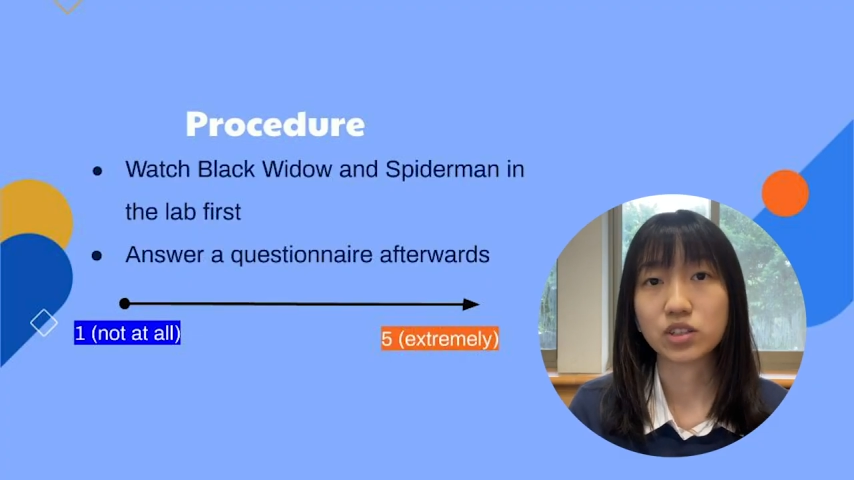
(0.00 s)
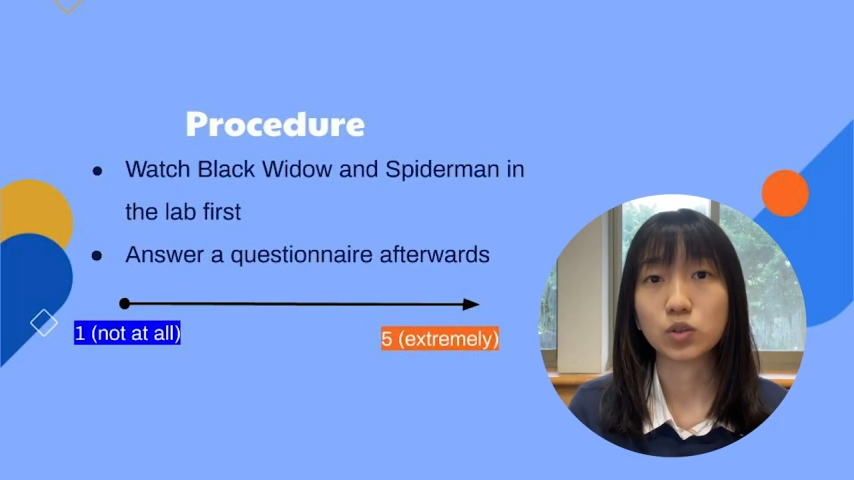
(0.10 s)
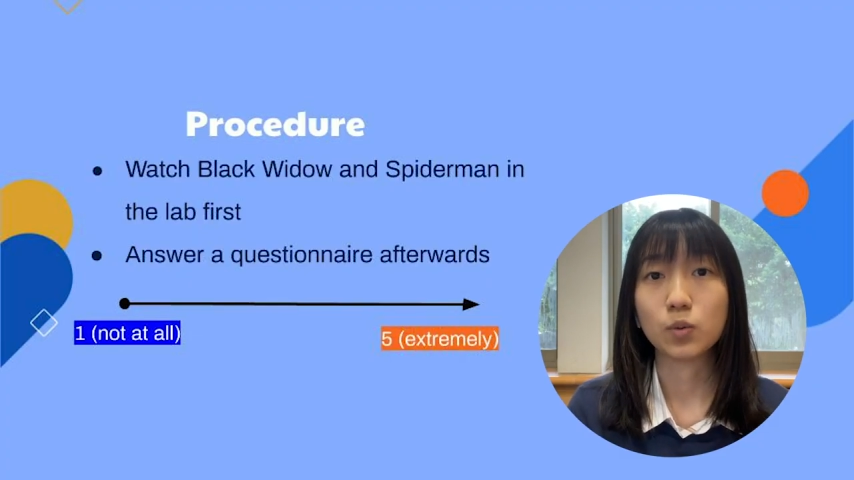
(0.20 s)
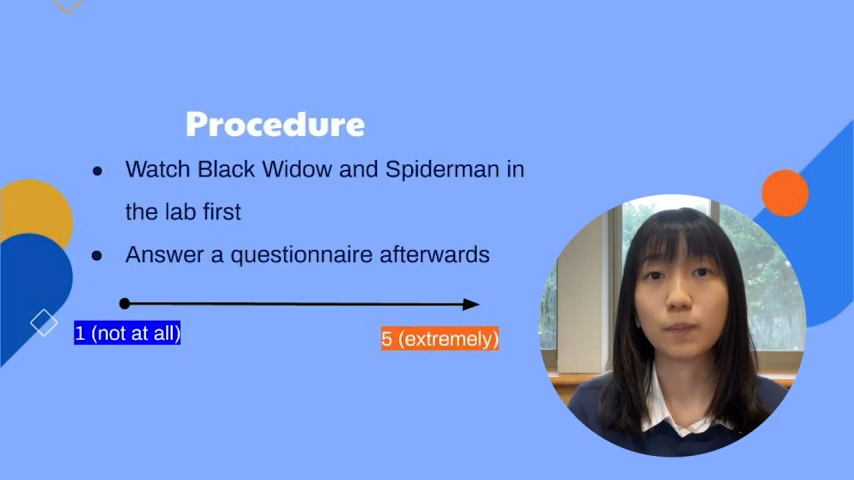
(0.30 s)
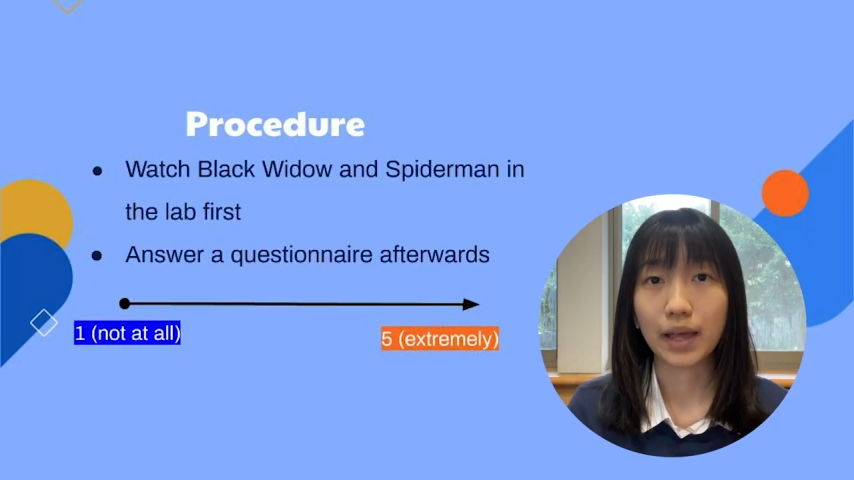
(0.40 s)

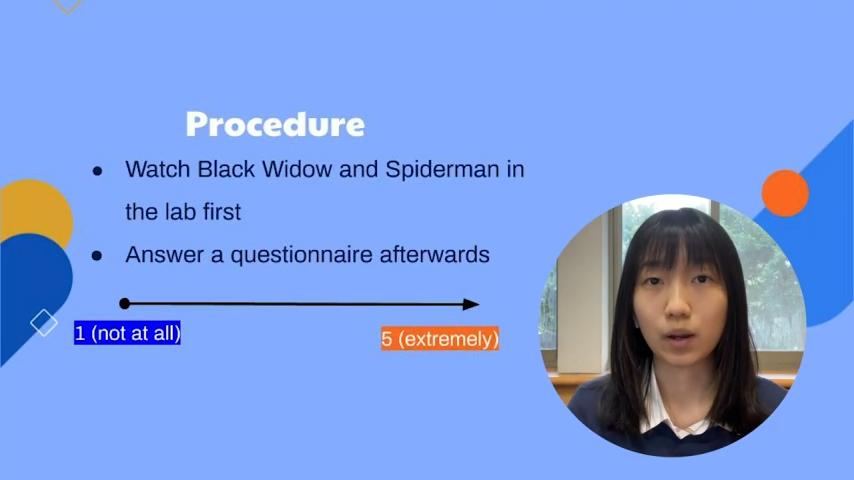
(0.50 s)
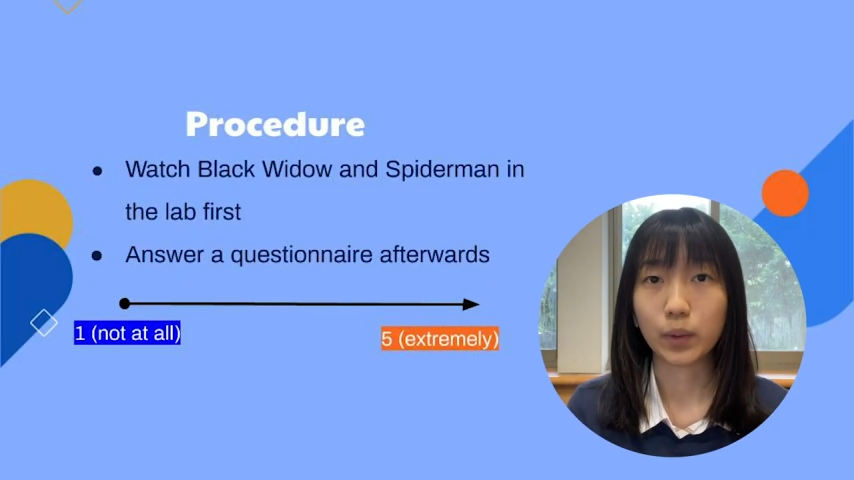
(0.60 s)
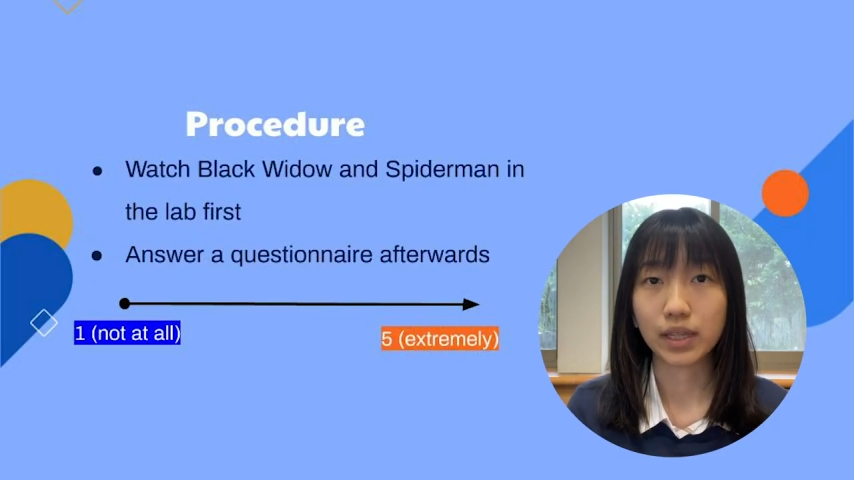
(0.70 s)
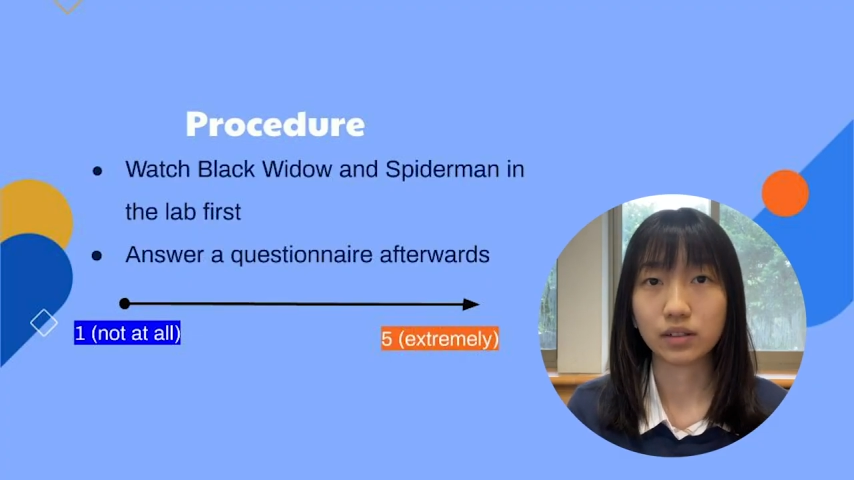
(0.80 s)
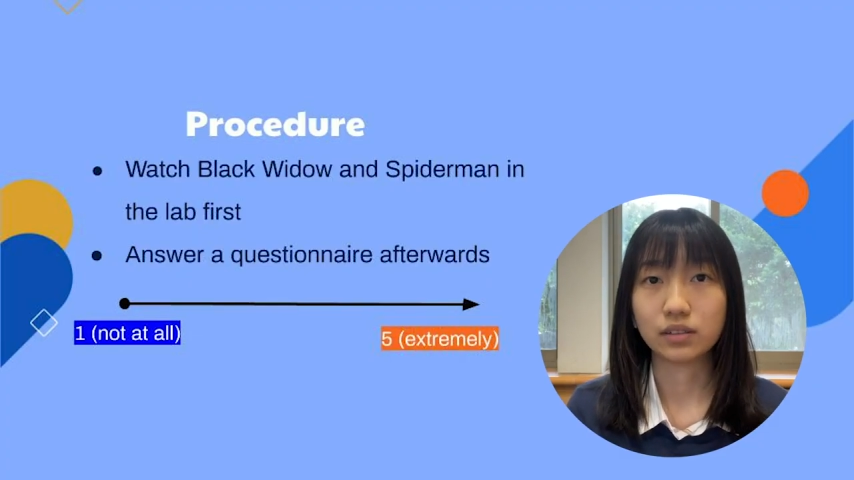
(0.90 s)
to Black
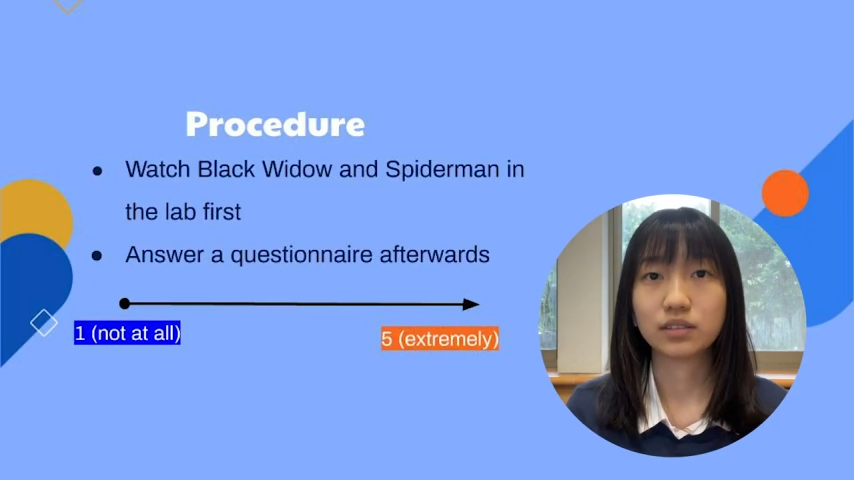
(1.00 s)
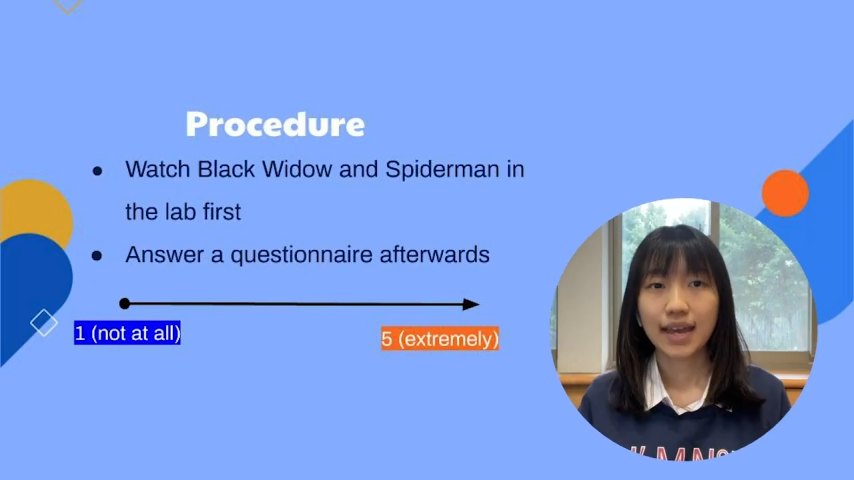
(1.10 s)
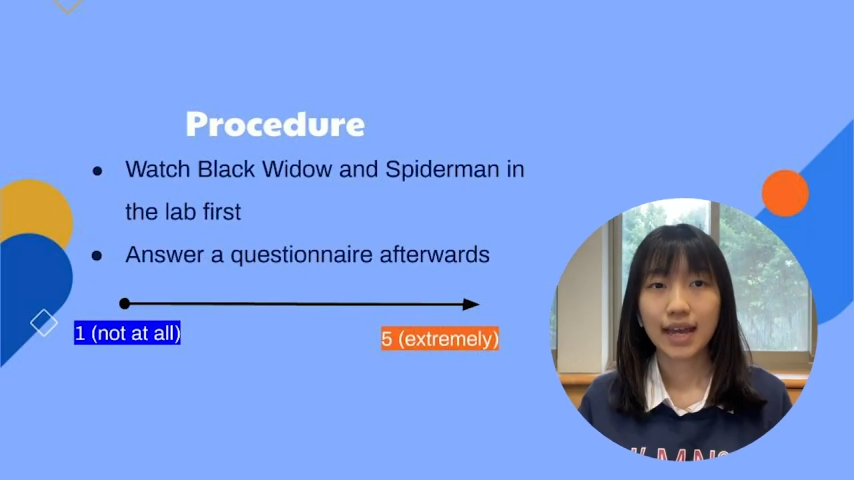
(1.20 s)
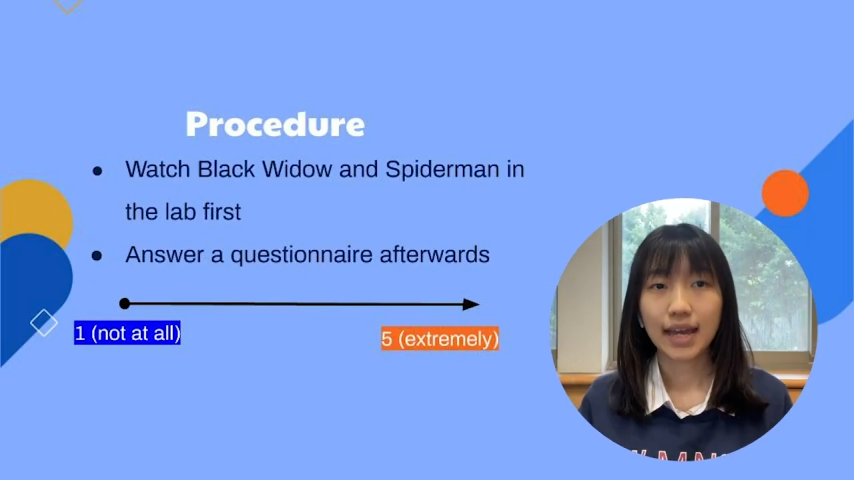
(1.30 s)
Widow.